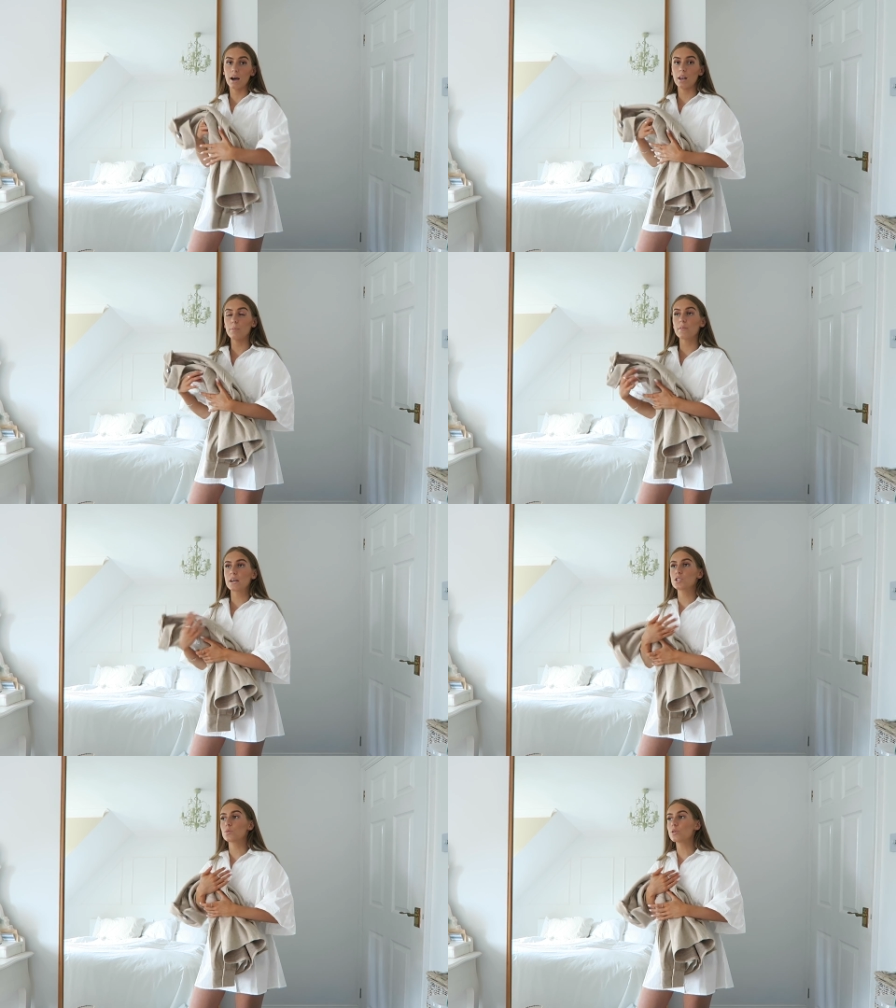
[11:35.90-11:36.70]
colour, but
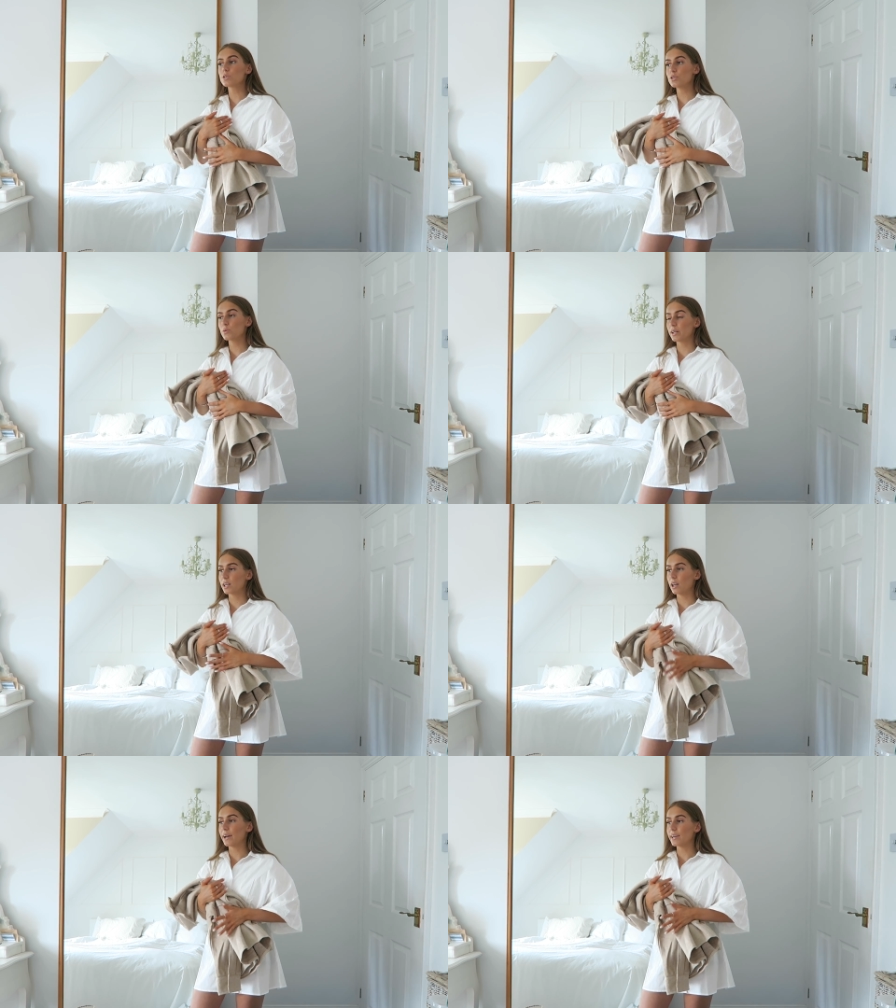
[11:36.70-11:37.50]
they do also do it
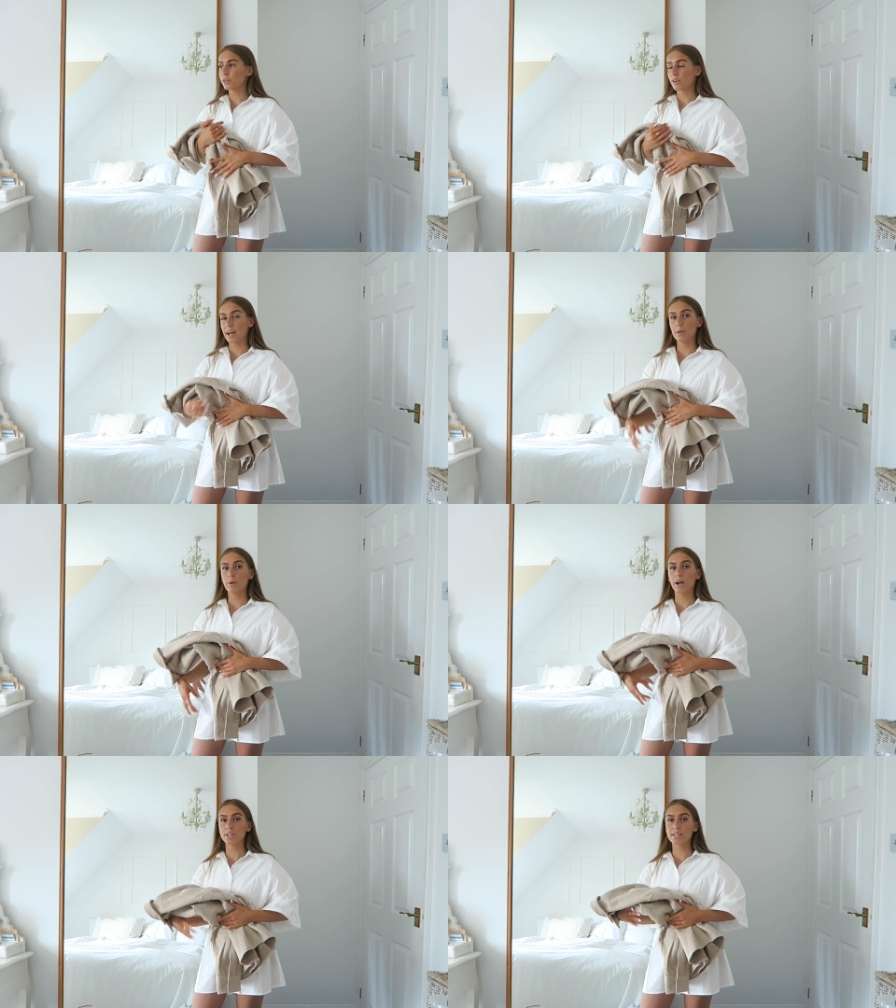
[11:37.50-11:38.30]
in a light grey,
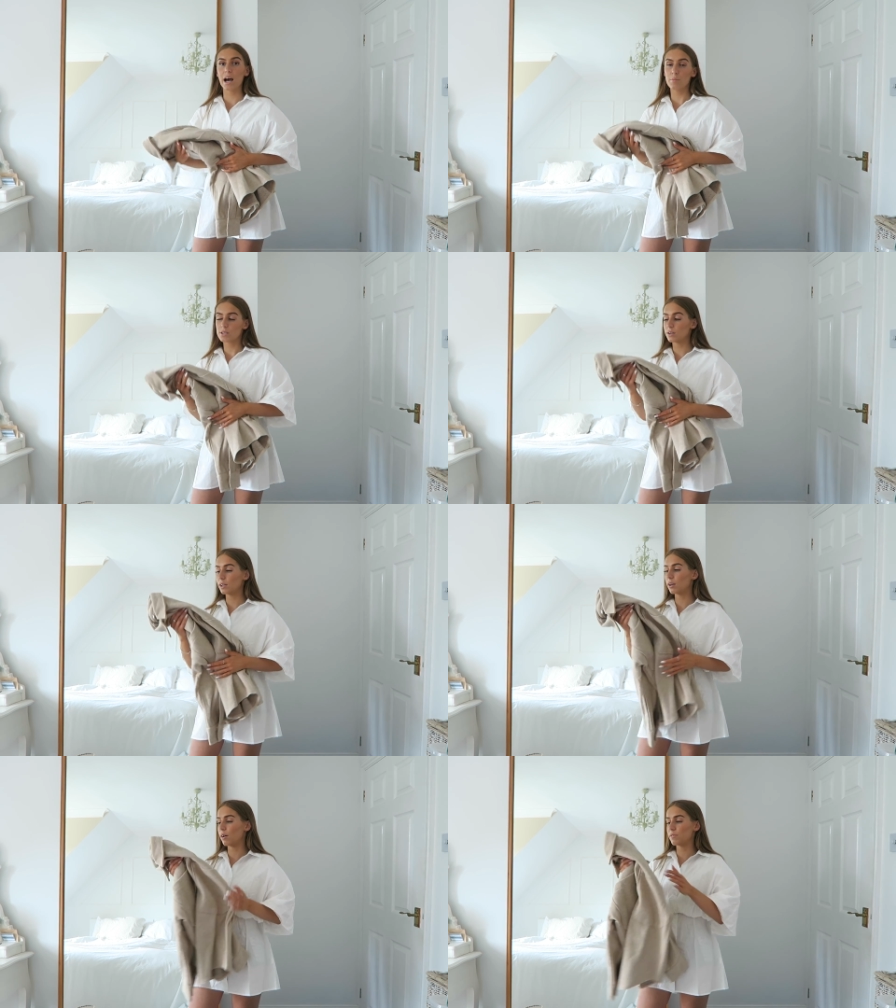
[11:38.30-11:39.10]
but I just
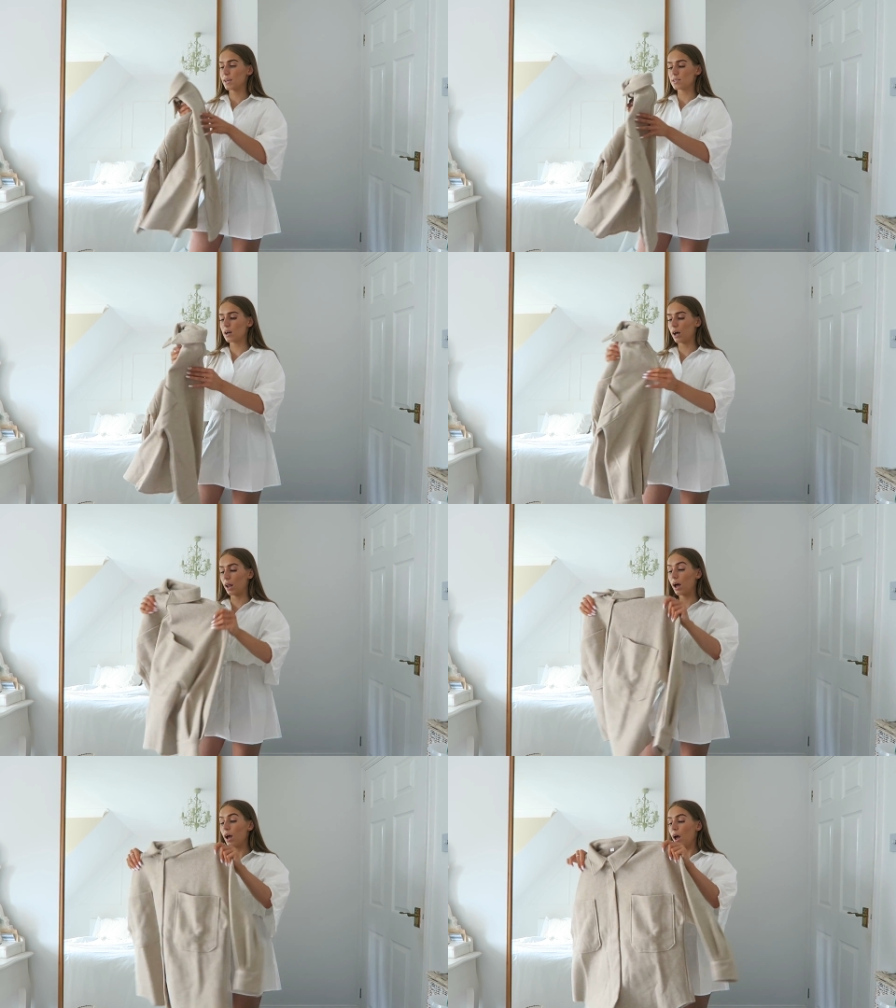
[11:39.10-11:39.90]
absolutely love this
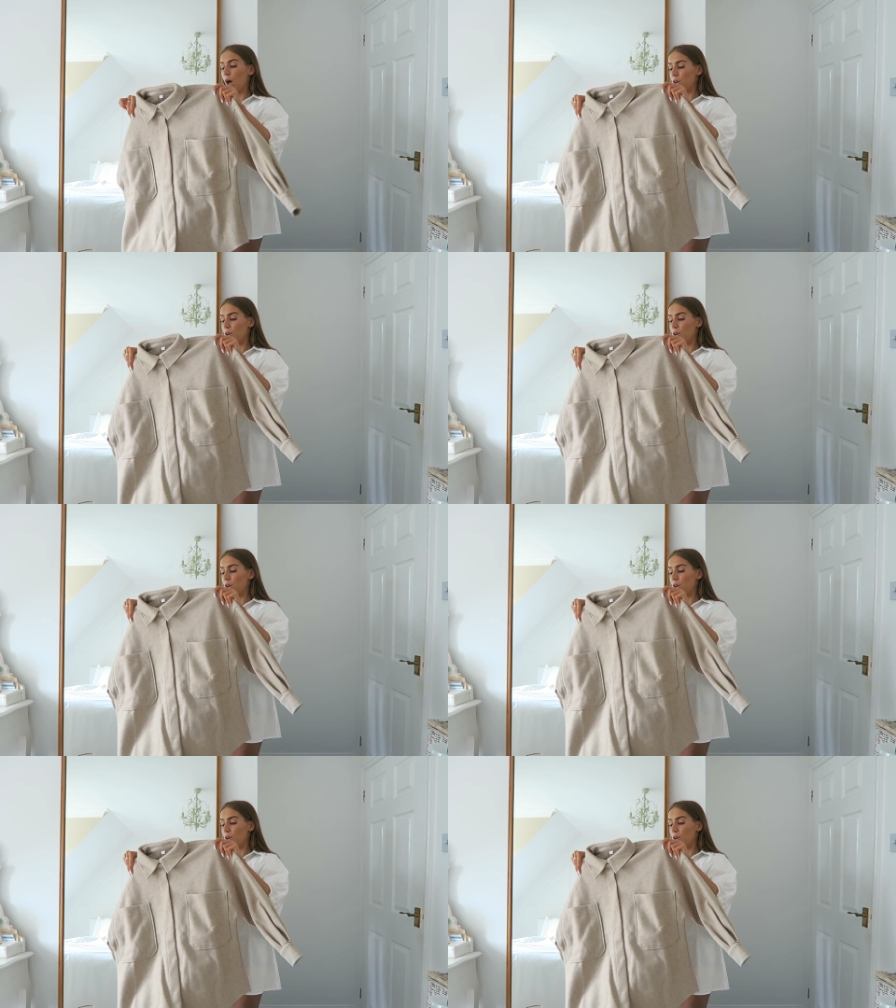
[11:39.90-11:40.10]
colour.